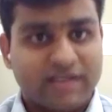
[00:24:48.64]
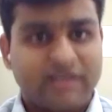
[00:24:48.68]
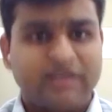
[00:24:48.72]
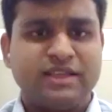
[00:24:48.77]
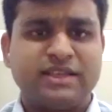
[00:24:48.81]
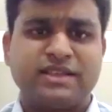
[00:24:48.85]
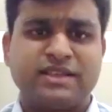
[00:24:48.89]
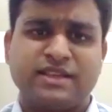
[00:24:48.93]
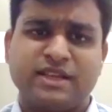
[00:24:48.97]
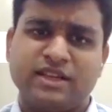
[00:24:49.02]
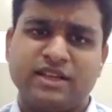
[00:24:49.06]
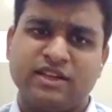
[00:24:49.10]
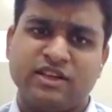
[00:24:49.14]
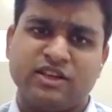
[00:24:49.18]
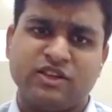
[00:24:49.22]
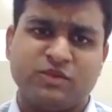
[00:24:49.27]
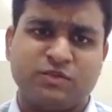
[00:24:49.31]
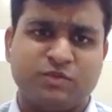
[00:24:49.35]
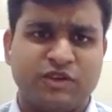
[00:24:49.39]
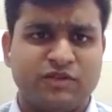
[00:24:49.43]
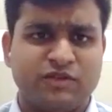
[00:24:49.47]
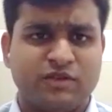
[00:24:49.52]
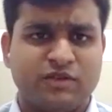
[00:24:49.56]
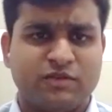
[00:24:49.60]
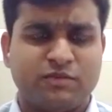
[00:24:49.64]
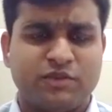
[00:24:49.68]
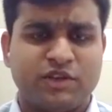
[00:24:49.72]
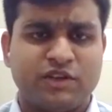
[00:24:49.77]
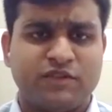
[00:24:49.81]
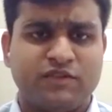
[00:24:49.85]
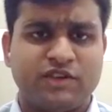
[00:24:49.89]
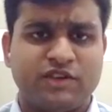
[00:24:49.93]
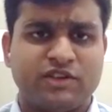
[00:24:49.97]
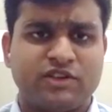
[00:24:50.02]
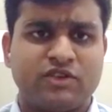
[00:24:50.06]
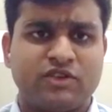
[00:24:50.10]
at least 10 years
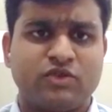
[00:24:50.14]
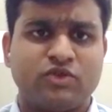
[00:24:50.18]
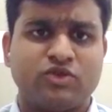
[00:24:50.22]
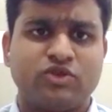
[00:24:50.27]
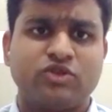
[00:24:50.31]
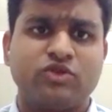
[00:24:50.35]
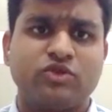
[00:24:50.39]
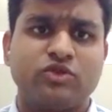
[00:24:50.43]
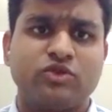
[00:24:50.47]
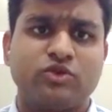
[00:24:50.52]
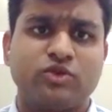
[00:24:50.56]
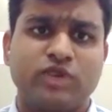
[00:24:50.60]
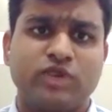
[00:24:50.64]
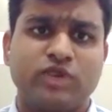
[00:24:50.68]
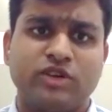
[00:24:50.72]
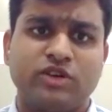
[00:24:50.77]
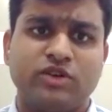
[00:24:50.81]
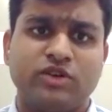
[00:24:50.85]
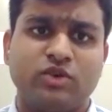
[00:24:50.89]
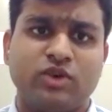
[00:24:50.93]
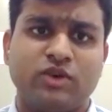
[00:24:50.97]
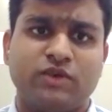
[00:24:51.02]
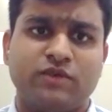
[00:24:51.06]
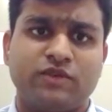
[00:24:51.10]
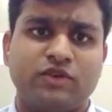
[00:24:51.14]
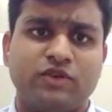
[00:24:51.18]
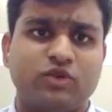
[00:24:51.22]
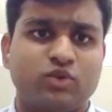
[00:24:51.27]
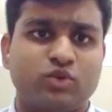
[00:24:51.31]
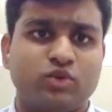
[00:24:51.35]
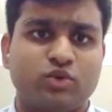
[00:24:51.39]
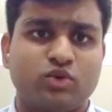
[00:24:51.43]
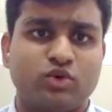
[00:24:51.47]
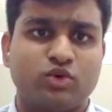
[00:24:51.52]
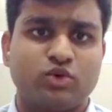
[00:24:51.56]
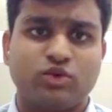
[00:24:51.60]
previous year question or you can do after
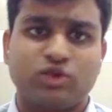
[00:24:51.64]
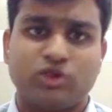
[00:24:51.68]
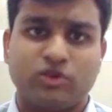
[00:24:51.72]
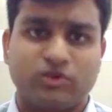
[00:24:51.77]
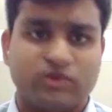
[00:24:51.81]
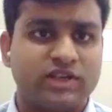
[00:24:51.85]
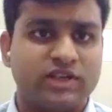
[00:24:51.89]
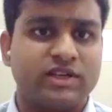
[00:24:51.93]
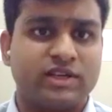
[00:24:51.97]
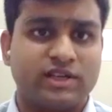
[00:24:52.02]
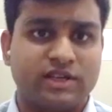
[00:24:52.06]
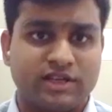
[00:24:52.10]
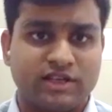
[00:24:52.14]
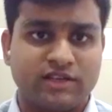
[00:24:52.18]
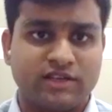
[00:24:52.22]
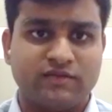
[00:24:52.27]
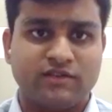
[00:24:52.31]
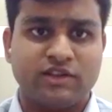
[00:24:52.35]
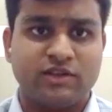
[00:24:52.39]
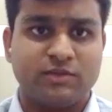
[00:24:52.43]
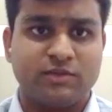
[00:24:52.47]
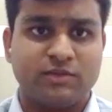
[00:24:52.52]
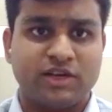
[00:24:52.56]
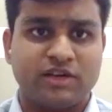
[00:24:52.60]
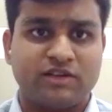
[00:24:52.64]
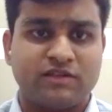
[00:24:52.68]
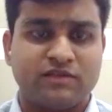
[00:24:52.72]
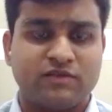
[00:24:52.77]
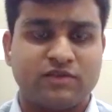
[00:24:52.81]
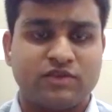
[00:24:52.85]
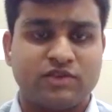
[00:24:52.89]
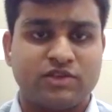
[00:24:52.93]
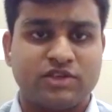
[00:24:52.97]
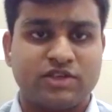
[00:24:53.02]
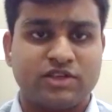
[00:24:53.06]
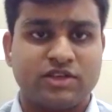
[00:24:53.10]
2013 when the
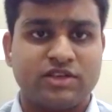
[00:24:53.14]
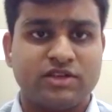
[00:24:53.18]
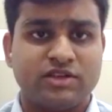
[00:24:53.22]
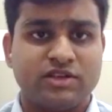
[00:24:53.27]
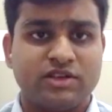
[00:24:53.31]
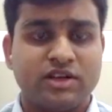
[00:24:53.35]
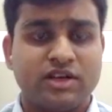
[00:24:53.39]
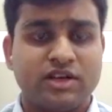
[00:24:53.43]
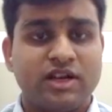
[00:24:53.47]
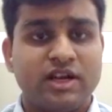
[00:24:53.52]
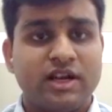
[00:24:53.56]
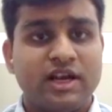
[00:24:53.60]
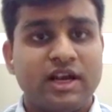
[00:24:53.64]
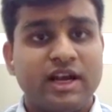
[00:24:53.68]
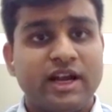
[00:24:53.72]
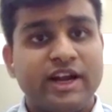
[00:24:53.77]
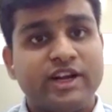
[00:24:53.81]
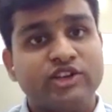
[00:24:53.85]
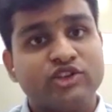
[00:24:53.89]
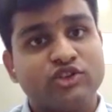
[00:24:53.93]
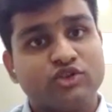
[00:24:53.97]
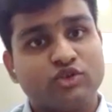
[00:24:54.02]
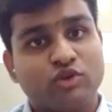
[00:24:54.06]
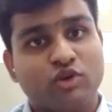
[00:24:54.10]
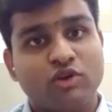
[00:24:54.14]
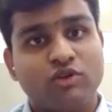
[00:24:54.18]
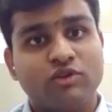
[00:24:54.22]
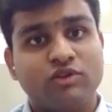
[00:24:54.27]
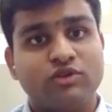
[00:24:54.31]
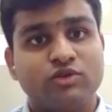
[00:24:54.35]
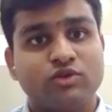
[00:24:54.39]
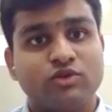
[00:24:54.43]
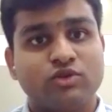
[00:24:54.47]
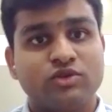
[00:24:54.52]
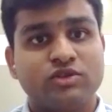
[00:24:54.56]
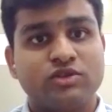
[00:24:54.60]
pattern was changed and
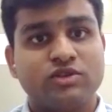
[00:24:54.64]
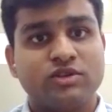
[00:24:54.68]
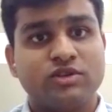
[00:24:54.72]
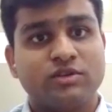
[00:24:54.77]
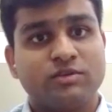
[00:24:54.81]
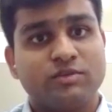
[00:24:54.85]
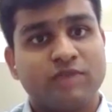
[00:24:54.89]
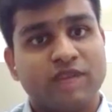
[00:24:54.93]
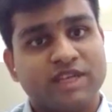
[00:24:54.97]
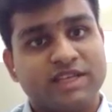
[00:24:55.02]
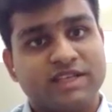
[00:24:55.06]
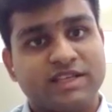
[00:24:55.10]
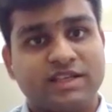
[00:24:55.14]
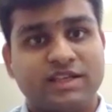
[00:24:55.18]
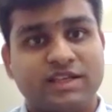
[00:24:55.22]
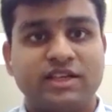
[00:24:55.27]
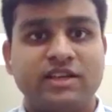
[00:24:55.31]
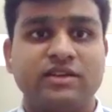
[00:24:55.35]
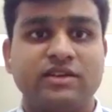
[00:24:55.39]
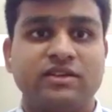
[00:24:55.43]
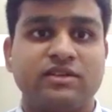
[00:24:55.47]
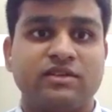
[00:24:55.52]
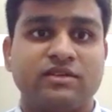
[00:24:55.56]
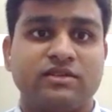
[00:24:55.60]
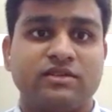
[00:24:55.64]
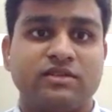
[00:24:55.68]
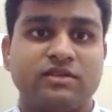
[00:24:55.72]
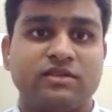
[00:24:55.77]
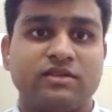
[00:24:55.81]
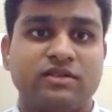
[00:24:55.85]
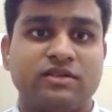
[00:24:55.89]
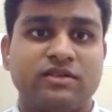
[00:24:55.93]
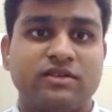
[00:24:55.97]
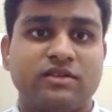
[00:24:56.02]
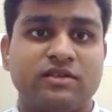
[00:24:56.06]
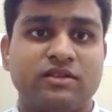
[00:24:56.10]
solve those by sitting
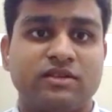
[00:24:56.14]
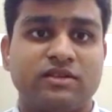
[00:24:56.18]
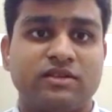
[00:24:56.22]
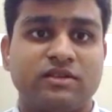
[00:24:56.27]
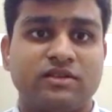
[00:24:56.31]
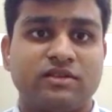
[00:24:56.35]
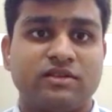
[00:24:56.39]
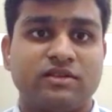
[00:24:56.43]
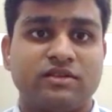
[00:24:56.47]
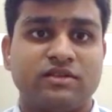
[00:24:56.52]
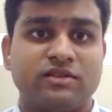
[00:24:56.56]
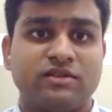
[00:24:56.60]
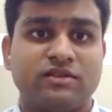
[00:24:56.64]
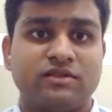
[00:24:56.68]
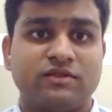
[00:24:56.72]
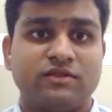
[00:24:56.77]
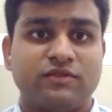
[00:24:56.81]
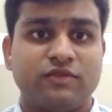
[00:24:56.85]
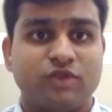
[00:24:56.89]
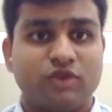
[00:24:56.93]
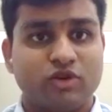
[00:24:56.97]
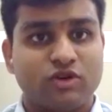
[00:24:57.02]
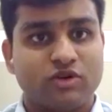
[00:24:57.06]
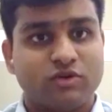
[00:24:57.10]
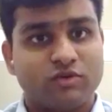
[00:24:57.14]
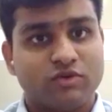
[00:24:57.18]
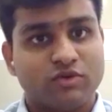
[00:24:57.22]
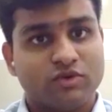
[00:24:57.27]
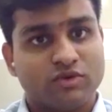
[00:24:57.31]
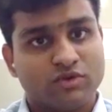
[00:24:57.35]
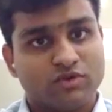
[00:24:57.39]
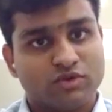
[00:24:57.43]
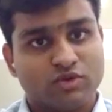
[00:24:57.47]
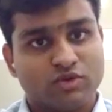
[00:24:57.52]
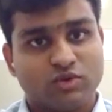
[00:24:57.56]
uh, for